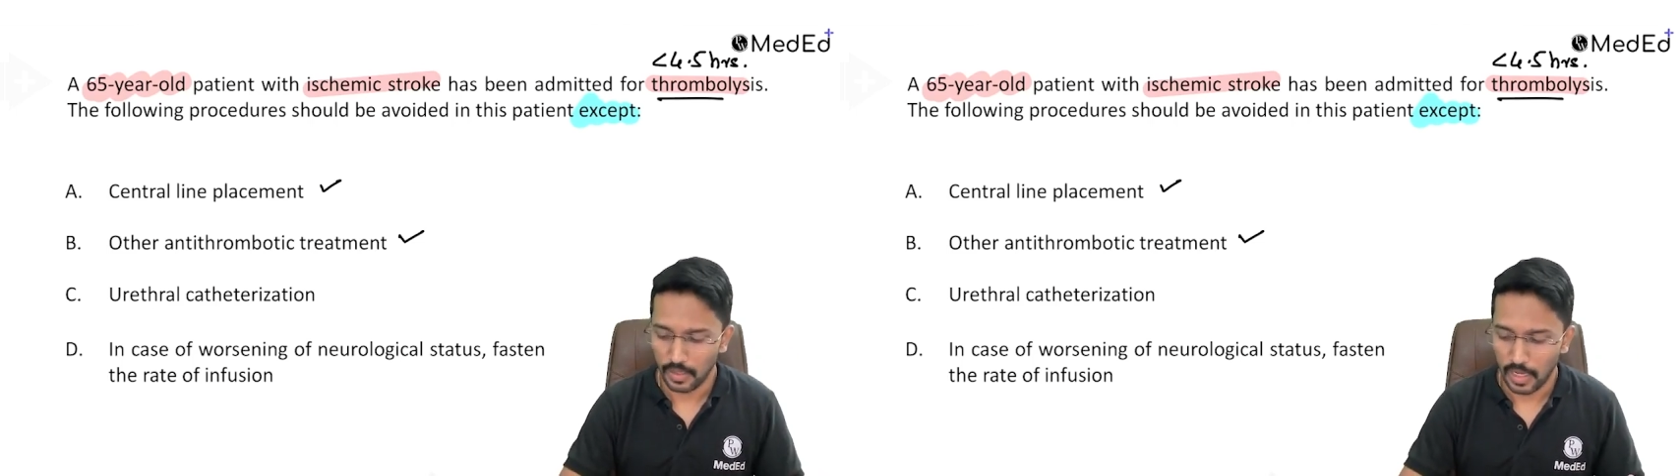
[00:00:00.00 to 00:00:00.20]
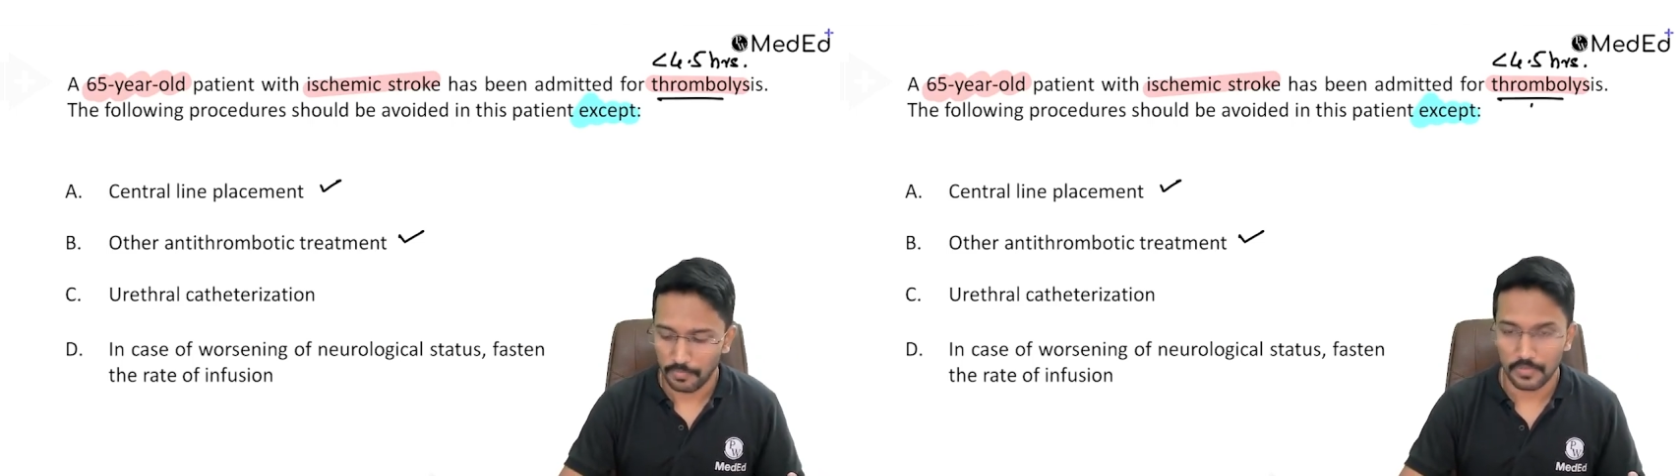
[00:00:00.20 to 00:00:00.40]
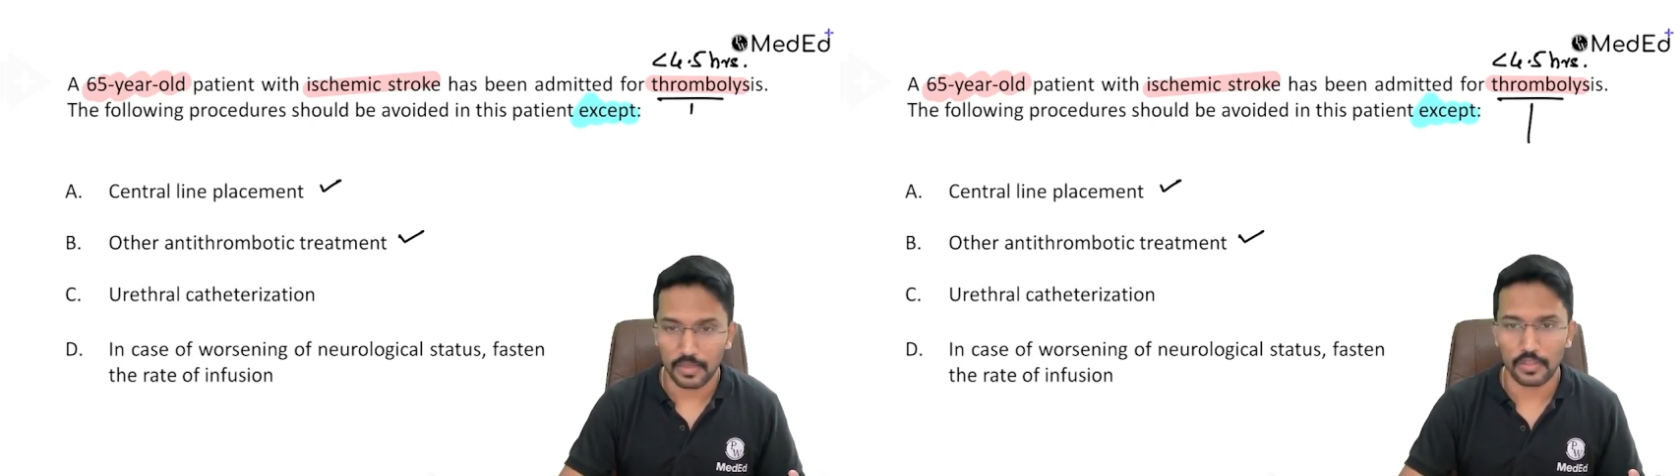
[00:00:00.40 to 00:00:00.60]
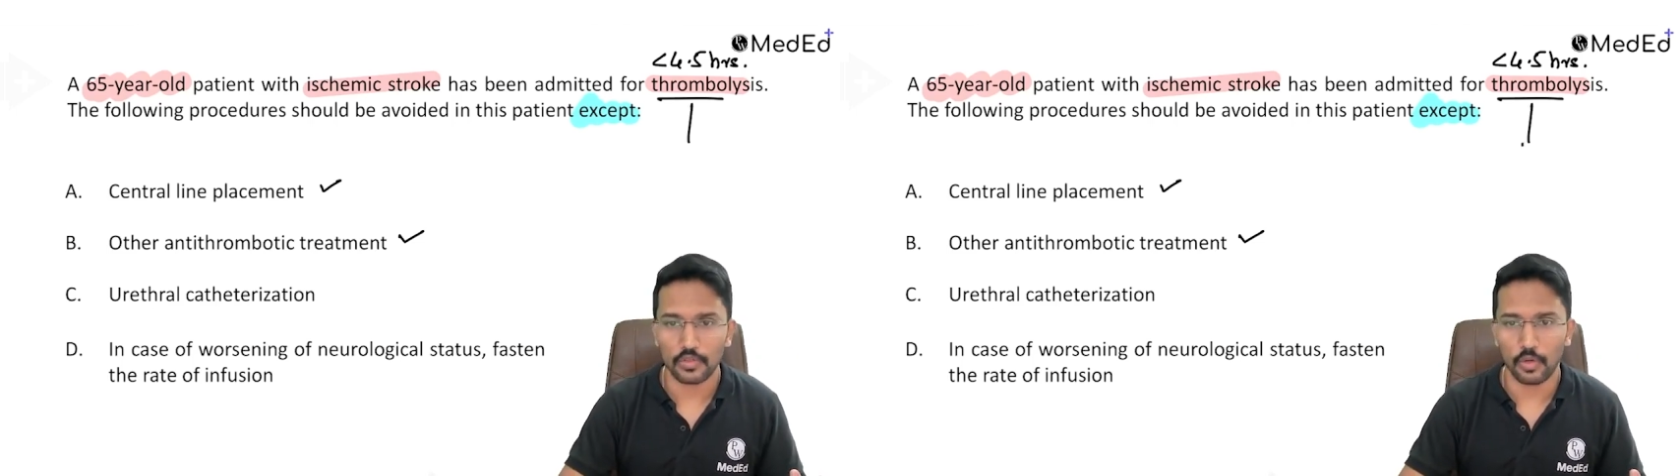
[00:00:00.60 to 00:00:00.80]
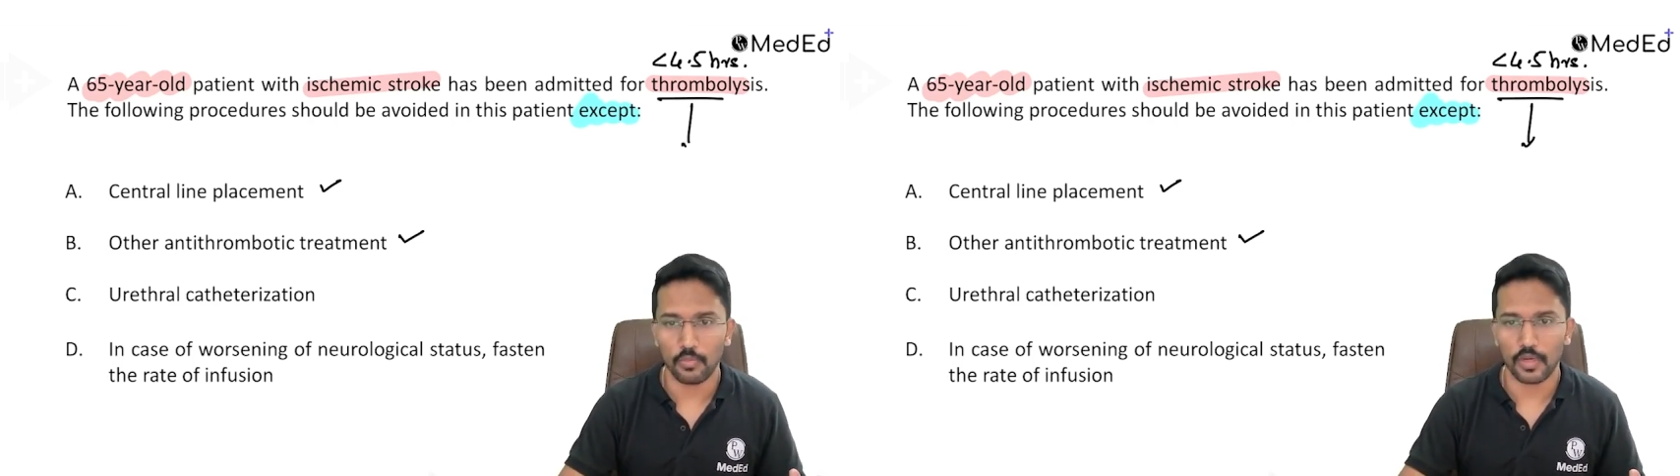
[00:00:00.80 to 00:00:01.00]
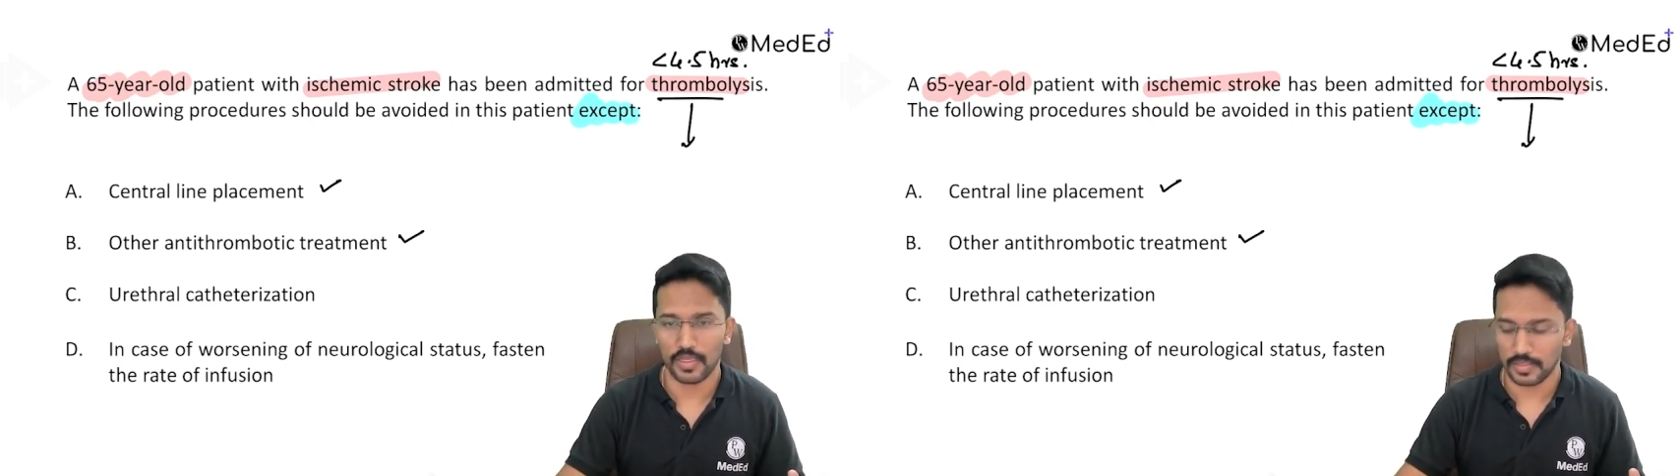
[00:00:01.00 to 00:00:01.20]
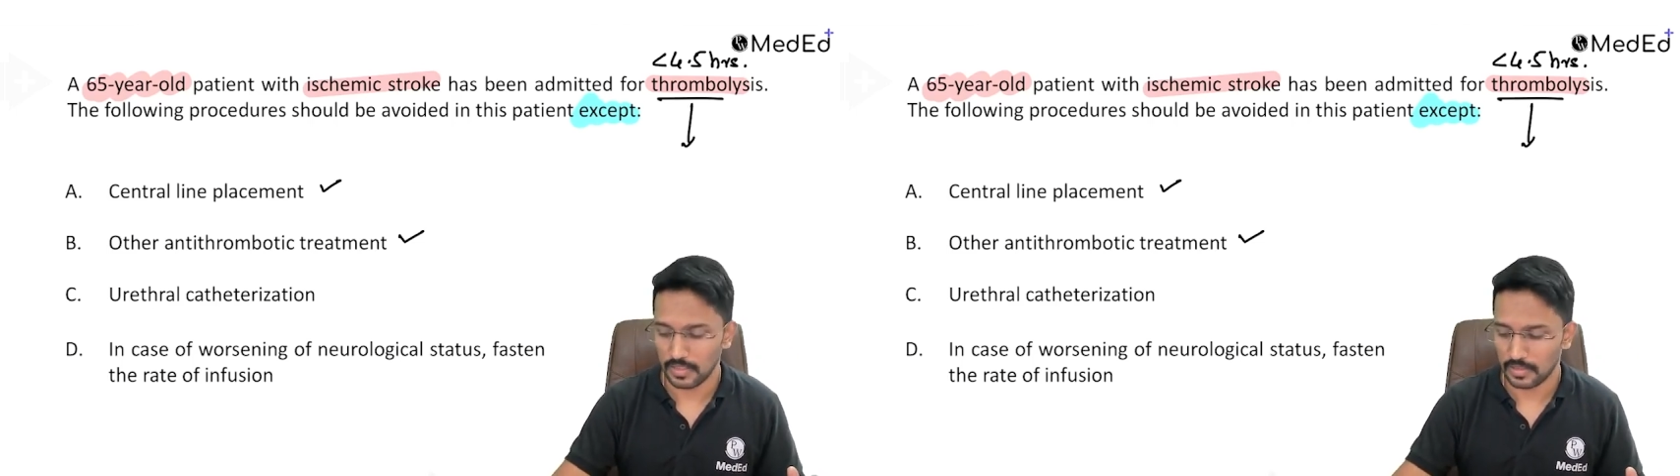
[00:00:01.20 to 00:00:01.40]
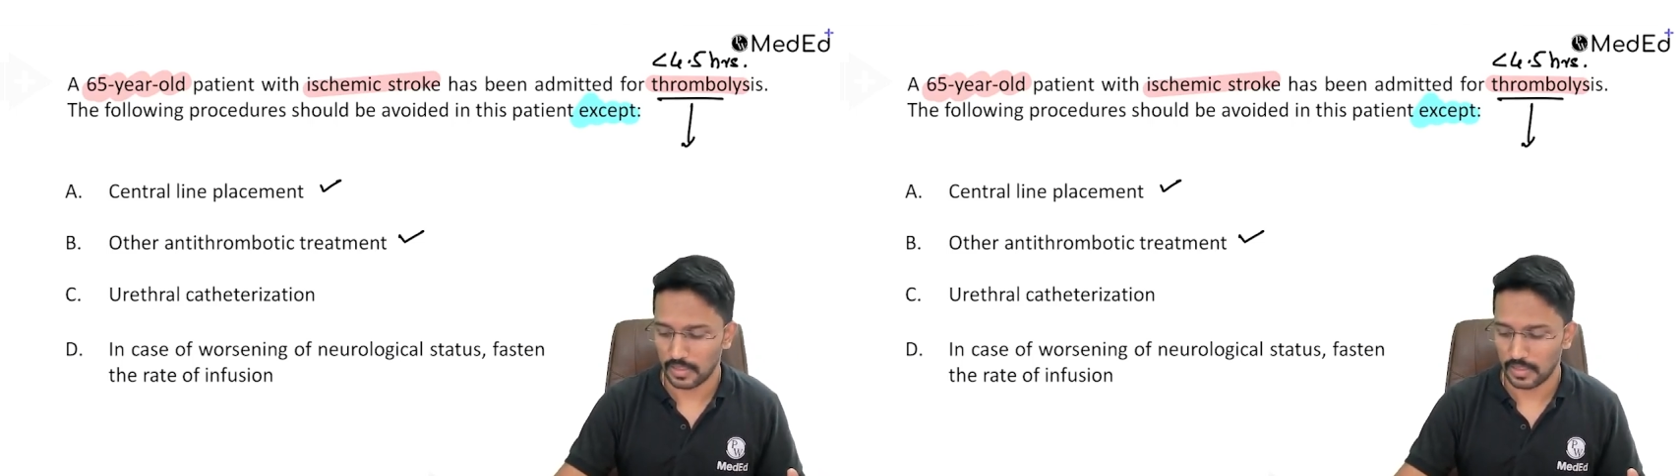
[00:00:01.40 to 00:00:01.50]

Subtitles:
after the thrombolysis.